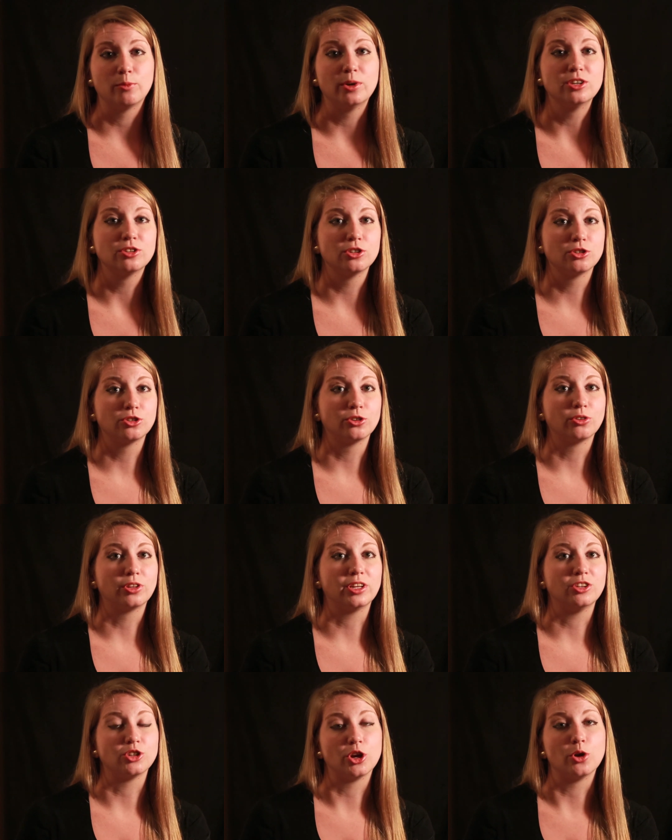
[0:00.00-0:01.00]
went to
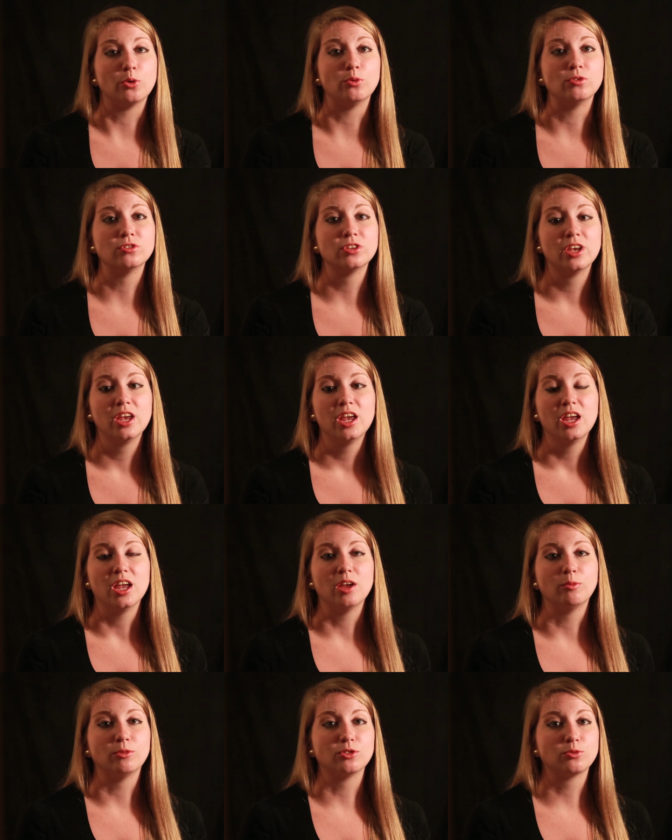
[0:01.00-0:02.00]
Shirley Jones,
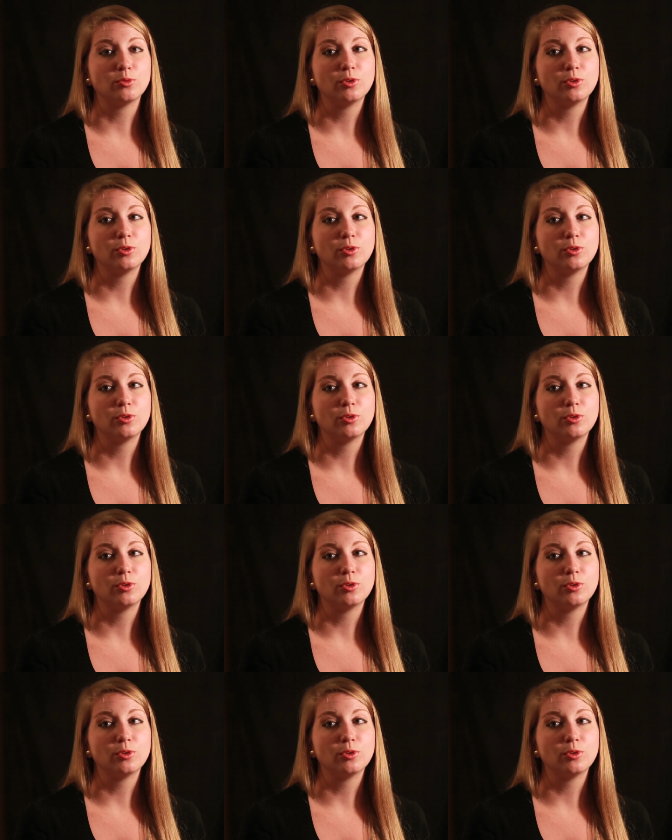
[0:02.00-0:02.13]
and was